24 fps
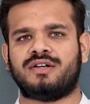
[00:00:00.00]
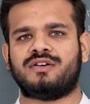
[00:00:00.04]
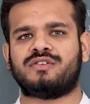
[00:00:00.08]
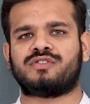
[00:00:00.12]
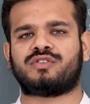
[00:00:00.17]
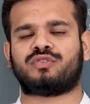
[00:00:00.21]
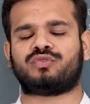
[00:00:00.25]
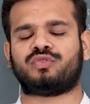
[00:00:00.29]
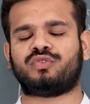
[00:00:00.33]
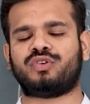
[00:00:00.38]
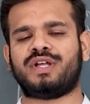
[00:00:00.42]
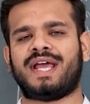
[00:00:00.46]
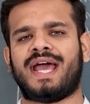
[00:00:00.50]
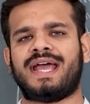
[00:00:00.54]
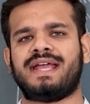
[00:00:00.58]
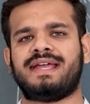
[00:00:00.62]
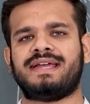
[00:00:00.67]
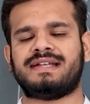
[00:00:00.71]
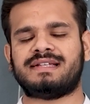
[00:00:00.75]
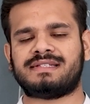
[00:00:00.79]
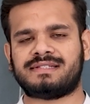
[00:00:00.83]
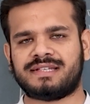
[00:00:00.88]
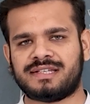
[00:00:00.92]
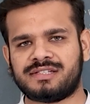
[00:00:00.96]
So today I
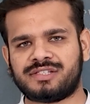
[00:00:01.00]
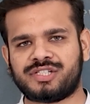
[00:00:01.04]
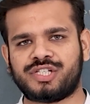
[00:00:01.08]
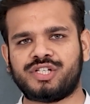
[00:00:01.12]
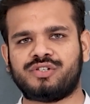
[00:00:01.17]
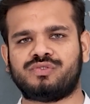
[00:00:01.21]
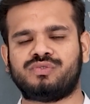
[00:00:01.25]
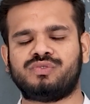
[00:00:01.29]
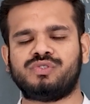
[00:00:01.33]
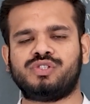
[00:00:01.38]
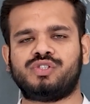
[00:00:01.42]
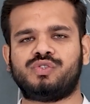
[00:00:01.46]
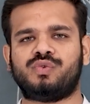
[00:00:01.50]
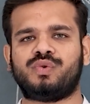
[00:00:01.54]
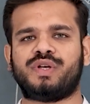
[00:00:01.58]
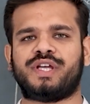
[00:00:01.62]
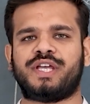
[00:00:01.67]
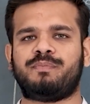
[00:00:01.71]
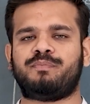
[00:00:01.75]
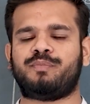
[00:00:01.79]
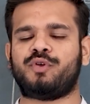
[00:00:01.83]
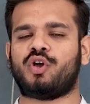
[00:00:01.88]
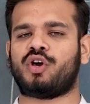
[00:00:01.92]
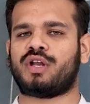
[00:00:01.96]
insist you to
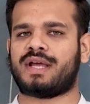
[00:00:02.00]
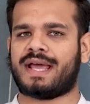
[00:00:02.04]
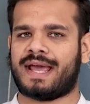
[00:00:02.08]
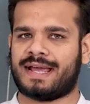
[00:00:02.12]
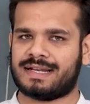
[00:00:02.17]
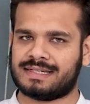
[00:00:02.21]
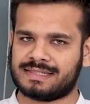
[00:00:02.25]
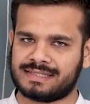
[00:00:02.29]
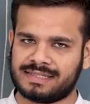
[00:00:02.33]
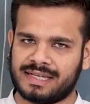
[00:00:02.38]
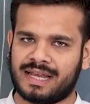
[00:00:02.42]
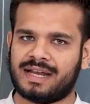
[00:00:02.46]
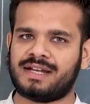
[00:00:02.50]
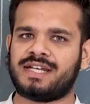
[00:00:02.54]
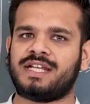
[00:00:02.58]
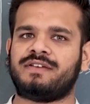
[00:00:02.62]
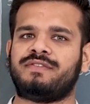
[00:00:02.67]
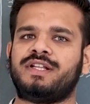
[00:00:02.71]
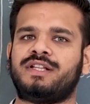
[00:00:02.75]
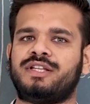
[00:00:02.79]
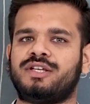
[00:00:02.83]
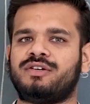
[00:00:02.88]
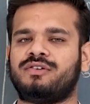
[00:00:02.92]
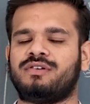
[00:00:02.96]
keep your NCERT
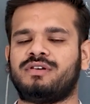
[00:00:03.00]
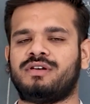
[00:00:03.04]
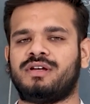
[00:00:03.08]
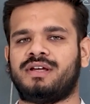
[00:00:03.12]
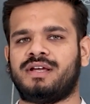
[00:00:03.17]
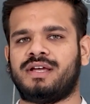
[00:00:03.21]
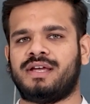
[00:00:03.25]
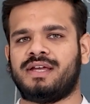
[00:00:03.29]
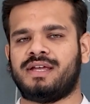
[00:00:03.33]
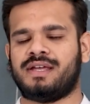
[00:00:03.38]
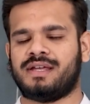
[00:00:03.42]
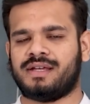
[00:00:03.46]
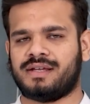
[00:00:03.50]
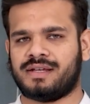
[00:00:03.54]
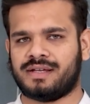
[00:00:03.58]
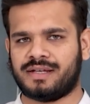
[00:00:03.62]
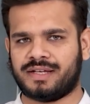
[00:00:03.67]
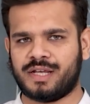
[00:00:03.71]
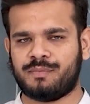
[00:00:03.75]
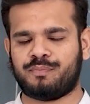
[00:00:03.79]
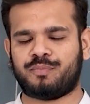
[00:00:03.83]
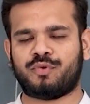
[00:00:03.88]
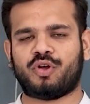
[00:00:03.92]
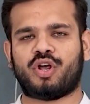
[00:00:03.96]
with you,
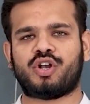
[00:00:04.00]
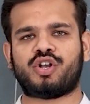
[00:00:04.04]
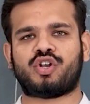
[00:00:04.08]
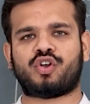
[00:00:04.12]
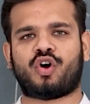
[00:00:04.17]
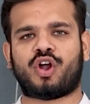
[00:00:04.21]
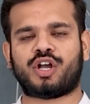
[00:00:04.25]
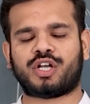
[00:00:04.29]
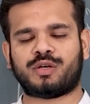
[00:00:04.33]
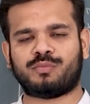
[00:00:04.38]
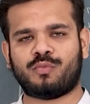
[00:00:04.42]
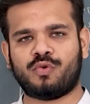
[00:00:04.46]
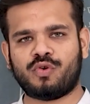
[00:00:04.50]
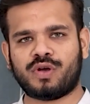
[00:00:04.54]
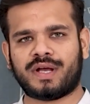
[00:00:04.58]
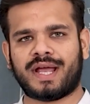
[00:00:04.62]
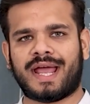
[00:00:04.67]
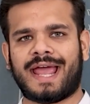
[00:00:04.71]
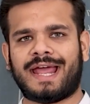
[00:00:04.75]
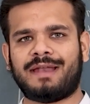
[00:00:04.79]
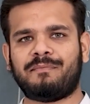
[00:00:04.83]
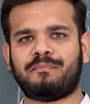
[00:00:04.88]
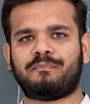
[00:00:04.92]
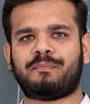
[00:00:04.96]
keep your notebook
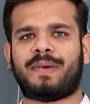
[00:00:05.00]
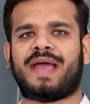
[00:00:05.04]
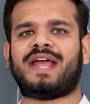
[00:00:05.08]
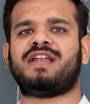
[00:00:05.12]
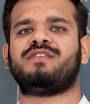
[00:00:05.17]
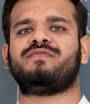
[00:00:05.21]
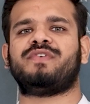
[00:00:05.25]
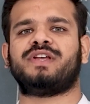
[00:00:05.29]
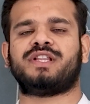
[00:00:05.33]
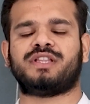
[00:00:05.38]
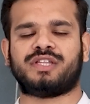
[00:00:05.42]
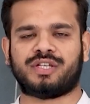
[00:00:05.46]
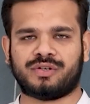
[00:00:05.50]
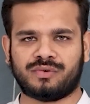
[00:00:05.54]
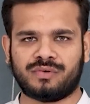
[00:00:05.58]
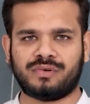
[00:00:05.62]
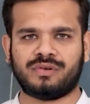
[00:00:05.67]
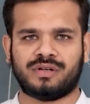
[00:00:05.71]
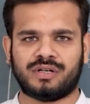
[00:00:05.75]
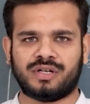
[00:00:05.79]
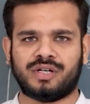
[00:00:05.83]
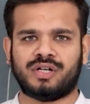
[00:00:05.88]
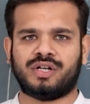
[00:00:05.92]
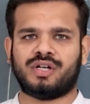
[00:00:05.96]
and pen with
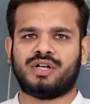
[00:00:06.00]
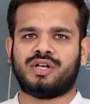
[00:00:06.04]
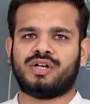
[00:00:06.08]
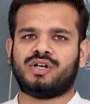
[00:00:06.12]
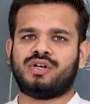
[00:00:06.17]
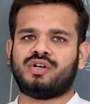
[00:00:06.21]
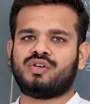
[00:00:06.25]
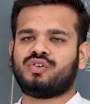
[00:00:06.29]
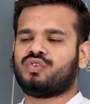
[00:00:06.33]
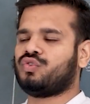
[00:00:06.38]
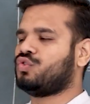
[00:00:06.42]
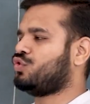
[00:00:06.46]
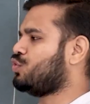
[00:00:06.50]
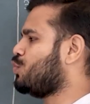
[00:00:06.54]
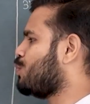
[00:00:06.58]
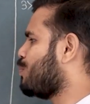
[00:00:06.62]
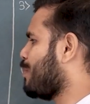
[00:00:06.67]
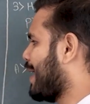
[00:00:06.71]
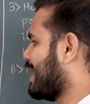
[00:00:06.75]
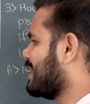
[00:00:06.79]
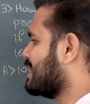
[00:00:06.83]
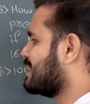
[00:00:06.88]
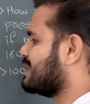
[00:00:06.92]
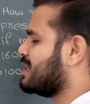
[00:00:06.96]
you to
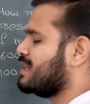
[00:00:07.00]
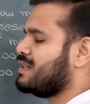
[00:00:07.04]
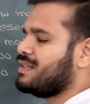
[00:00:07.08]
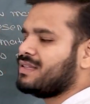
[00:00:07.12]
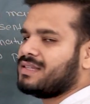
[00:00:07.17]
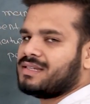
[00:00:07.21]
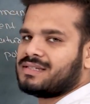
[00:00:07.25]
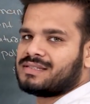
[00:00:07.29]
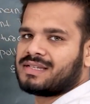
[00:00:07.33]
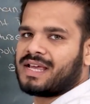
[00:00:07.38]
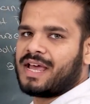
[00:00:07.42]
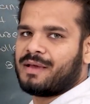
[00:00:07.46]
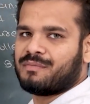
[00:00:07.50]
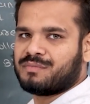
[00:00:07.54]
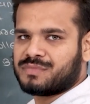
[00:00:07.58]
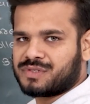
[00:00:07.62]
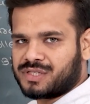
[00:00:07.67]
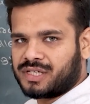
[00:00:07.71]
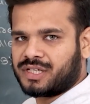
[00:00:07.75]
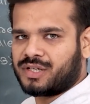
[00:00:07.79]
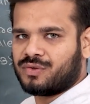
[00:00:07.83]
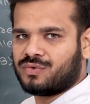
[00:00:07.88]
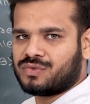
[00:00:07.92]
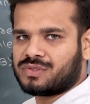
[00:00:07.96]
mention these
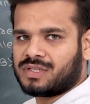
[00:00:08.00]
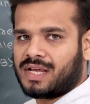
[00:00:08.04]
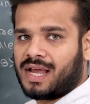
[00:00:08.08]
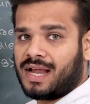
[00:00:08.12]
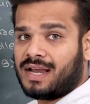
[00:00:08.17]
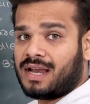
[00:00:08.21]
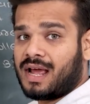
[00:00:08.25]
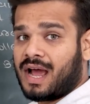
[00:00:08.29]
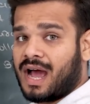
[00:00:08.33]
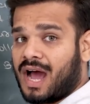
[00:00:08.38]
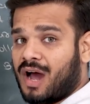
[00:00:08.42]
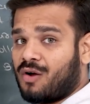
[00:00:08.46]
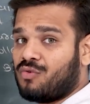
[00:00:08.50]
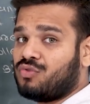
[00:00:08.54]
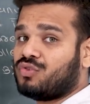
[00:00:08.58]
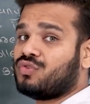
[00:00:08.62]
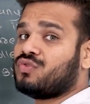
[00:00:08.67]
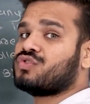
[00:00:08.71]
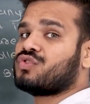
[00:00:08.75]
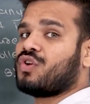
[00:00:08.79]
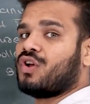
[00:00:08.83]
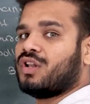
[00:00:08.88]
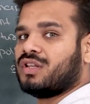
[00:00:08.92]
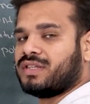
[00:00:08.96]
MCQs and how to
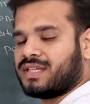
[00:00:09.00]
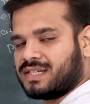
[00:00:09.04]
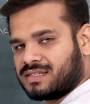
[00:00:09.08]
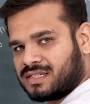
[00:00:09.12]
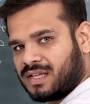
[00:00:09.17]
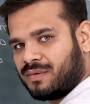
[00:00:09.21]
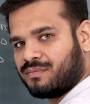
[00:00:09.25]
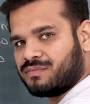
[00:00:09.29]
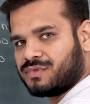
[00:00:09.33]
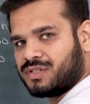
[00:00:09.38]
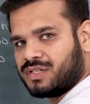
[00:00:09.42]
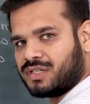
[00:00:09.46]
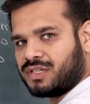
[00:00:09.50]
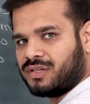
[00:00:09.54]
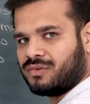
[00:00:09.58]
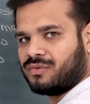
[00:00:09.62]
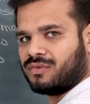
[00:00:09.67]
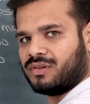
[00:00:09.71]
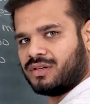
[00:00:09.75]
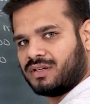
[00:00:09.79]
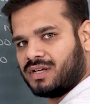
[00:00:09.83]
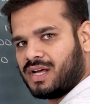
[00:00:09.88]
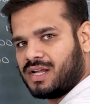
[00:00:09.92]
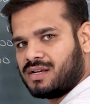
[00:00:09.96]
solve this MCQ.
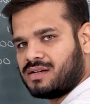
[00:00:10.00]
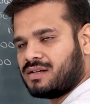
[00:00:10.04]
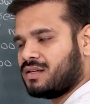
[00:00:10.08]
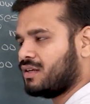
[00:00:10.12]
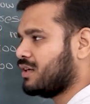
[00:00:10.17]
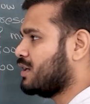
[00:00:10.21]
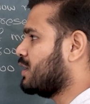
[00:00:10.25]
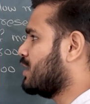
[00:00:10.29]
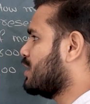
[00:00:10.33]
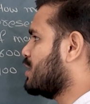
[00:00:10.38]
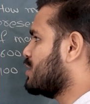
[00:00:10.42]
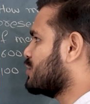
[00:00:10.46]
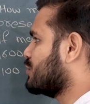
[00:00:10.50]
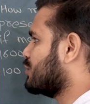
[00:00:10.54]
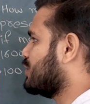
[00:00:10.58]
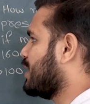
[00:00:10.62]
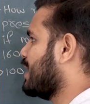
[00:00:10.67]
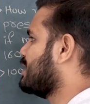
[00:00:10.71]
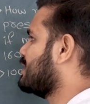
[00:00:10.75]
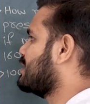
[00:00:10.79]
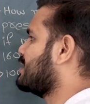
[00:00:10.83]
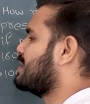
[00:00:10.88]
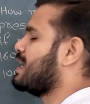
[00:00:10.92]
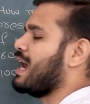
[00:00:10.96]
Done? So
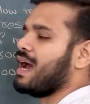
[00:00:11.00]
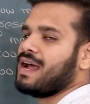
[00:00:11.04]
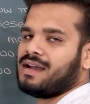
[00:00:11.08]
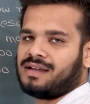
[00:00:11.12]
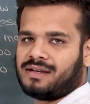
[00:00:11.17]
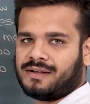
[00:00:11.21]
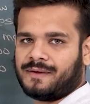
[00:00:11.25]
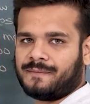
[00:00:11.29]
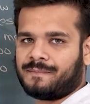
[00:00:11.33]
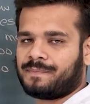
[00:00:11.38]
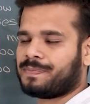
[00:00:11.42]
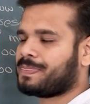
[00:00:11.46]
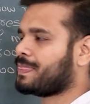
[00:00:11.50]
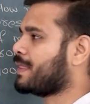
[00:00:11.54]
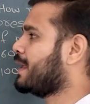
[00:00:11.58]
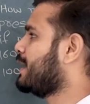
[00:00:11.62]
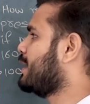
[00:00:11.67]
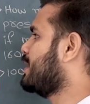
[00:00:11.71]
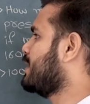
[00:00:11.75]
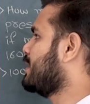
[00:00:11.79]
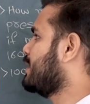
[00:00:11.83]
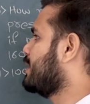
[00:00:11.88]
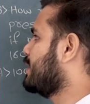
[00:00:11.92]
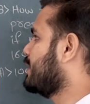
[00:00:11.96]
let's start.
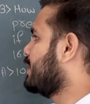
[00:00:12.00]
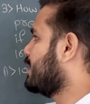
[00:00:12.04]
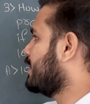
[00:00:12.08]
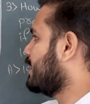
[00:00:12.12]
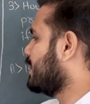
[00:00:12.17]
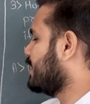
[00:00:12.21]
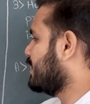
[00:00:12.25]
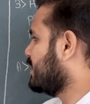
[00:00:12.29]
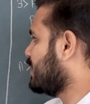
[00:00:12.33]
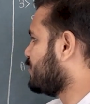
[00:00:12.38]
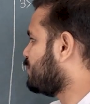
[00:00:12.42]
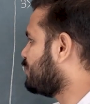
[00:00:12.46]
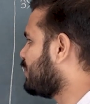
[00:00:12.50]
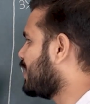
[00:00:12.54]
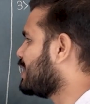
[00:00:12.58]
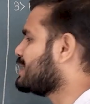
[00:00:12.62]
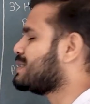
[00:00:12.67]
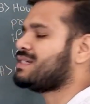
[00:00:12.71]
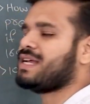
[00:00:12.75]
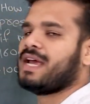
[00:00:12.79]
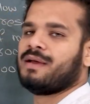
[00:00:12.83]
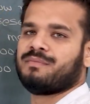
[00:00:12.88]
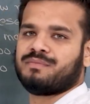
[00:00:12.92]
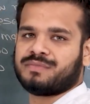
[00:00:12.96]
The
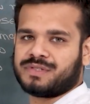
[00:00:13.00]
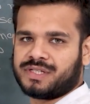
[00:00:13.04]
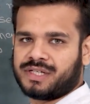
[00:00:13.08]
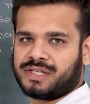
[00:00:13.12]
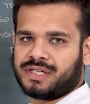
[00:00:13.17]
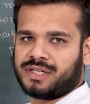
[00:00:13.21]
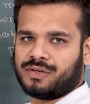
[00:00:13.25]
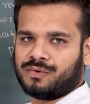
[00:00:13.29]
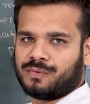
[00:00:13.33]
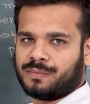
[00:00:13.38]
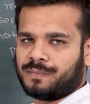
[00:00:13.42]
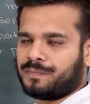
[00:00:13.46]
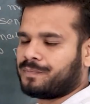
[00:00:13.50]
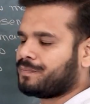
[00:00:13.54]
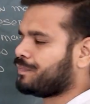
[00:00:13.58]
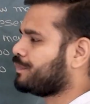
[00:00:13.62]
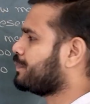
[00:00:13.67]
first MCQ.